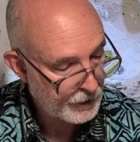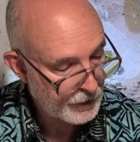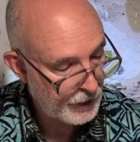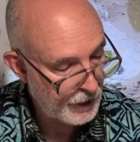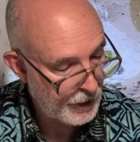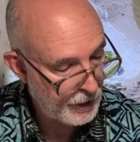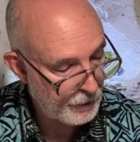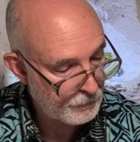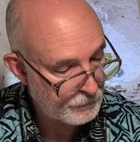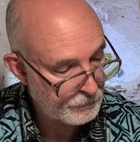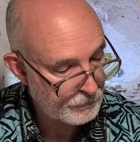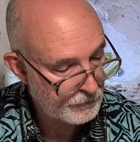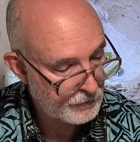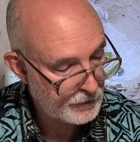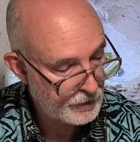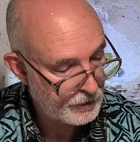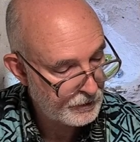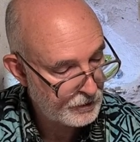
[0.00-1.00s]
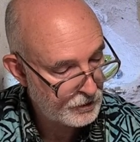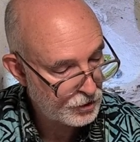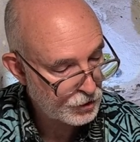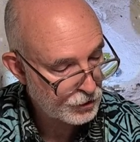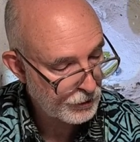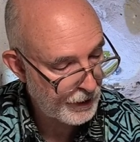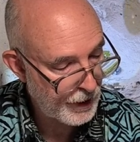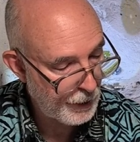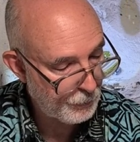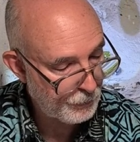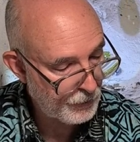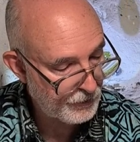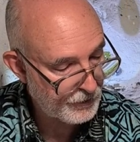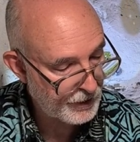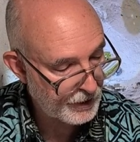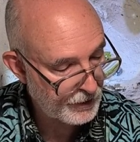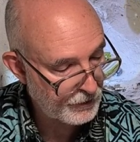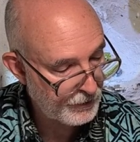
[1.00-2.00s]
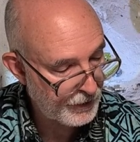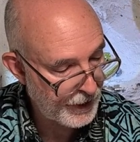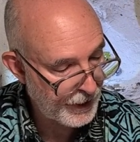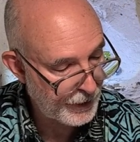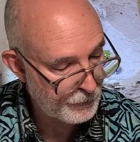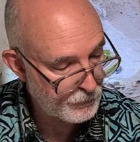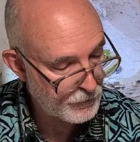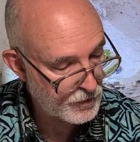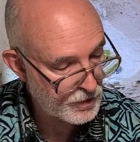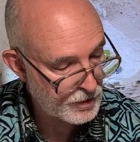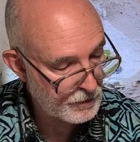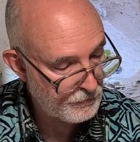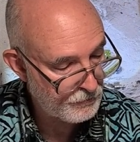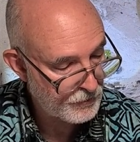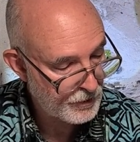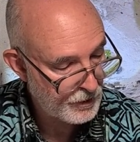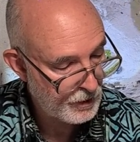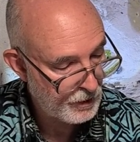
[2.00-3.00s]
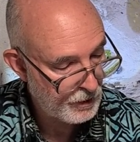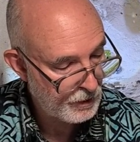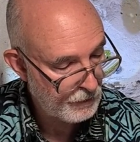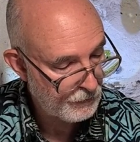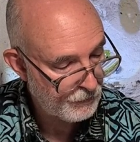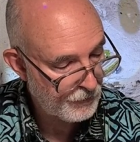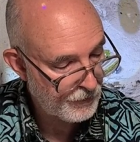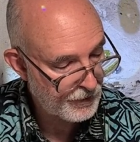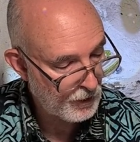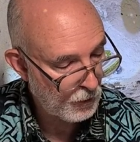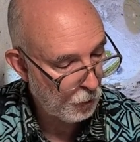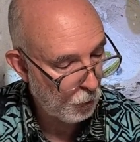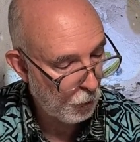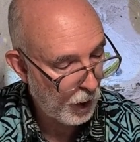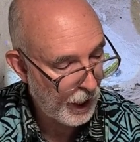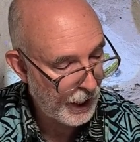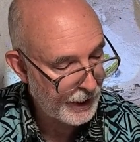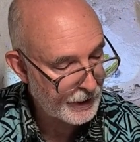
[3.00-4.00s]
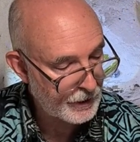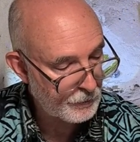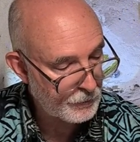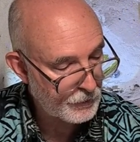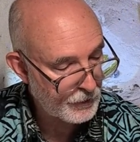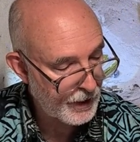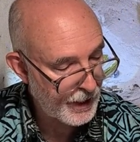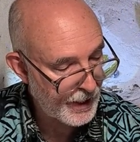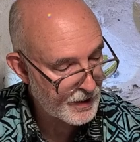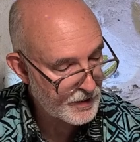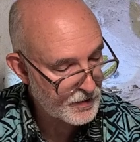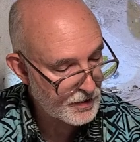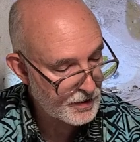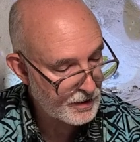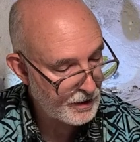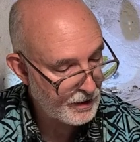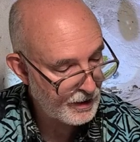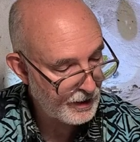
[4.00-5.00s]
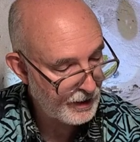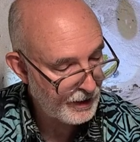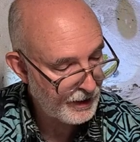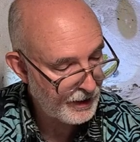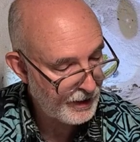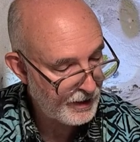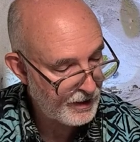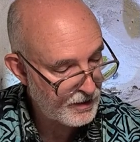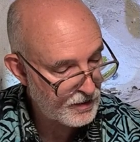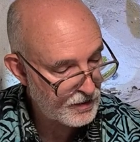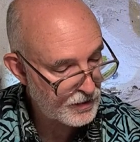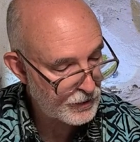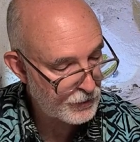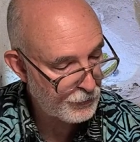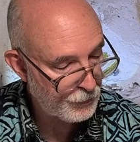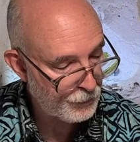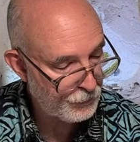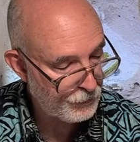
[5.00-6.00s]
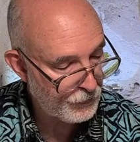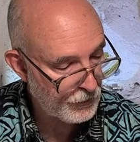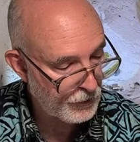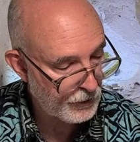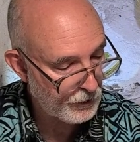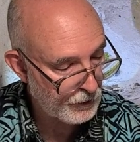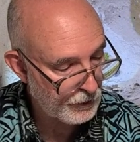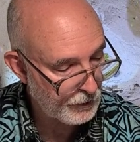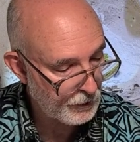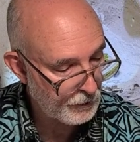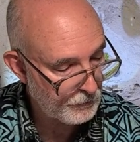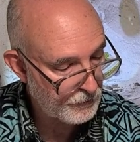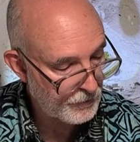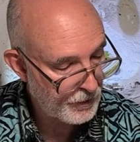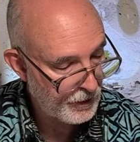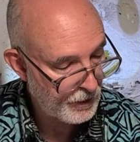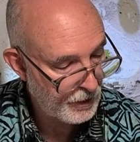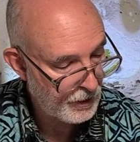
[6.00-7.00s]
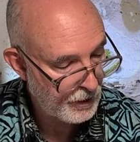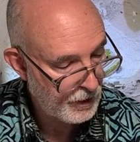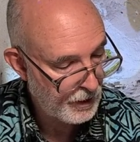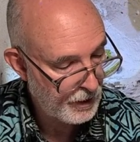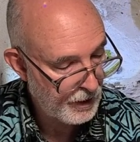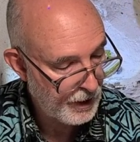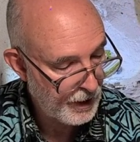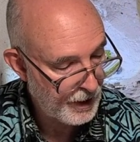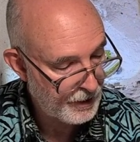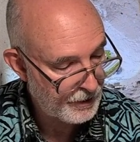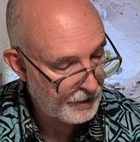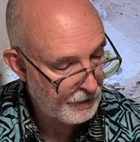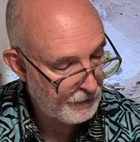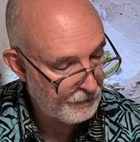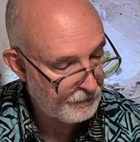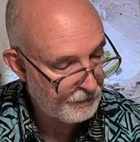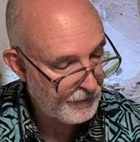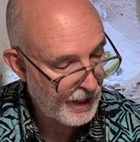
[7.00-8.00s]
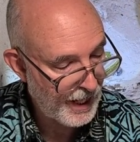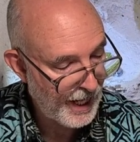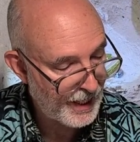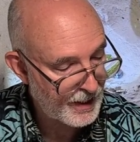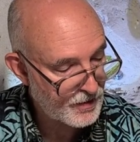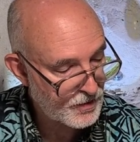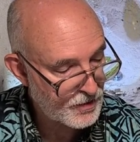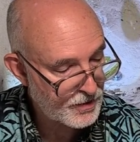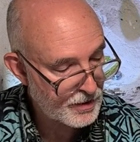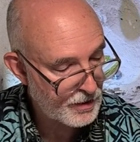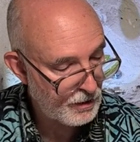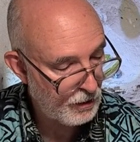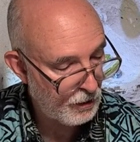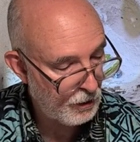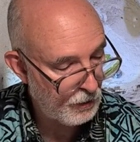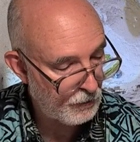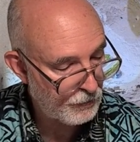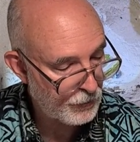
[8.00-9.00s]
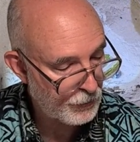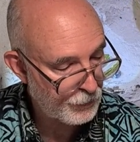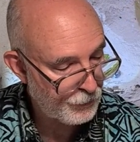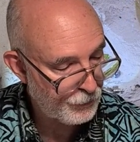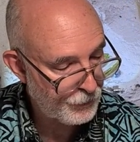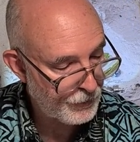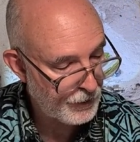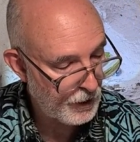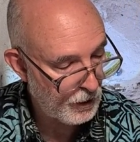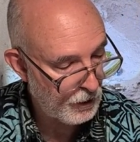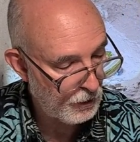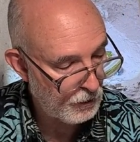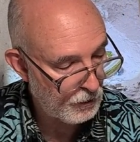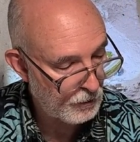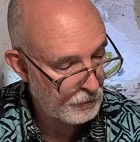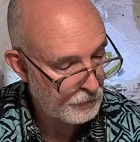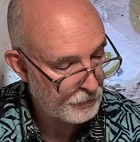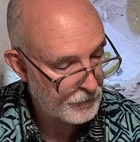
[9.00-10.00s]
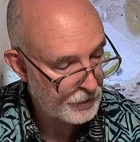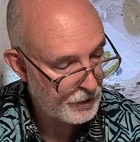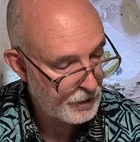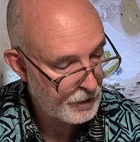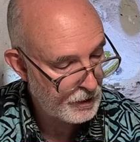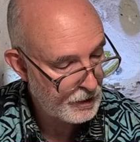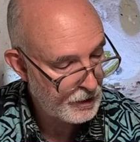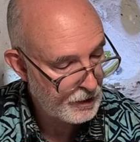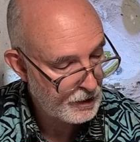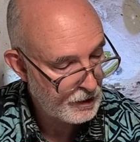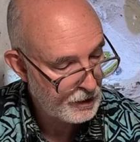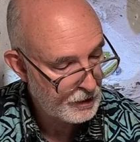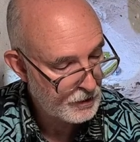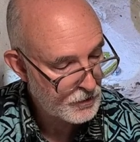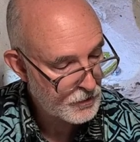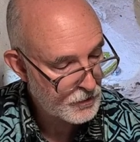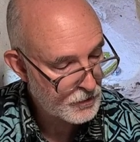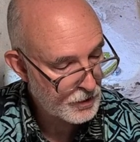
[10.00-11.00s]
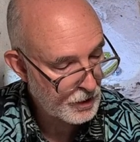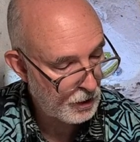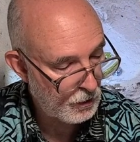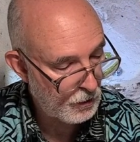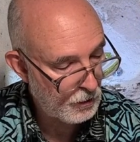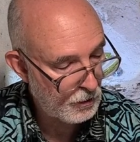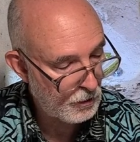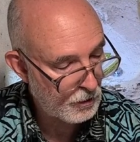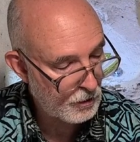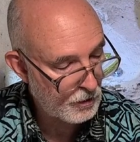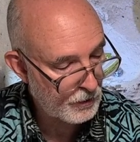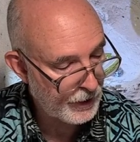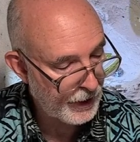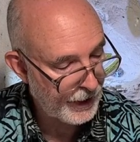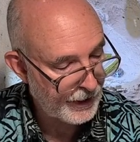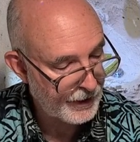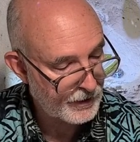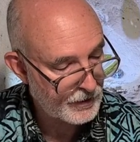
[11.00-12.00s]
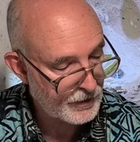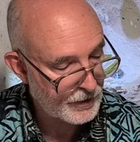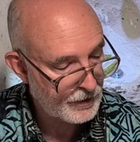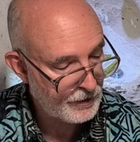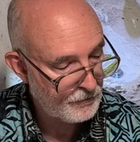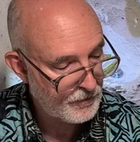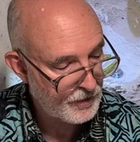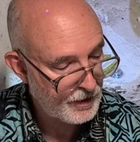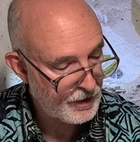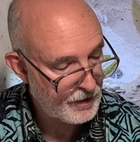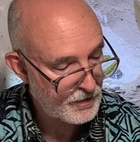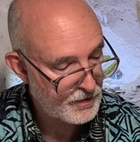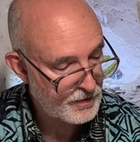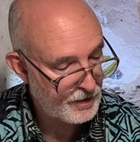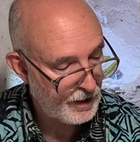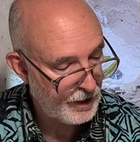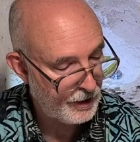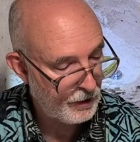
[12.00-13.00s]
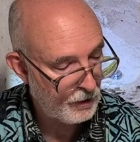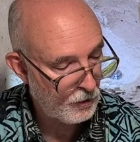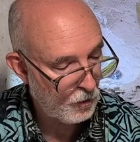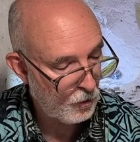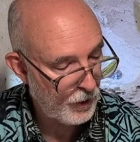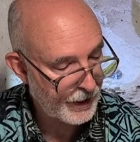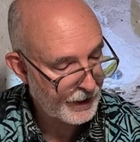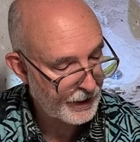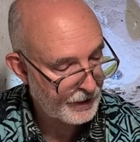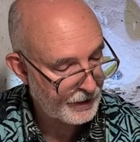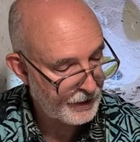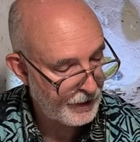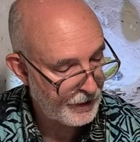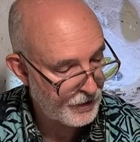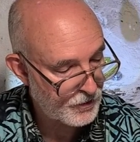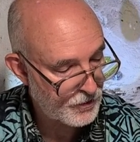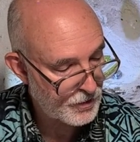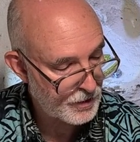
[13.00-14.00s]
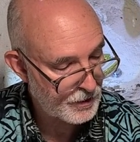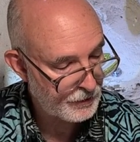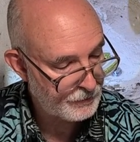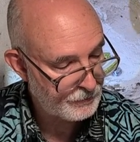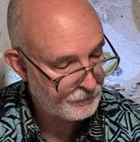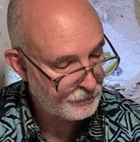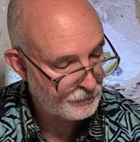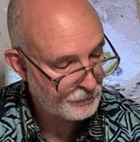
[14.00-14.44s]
Come, trample the grapes, for the winepress is full and the vats overflow. So great is their wickedness.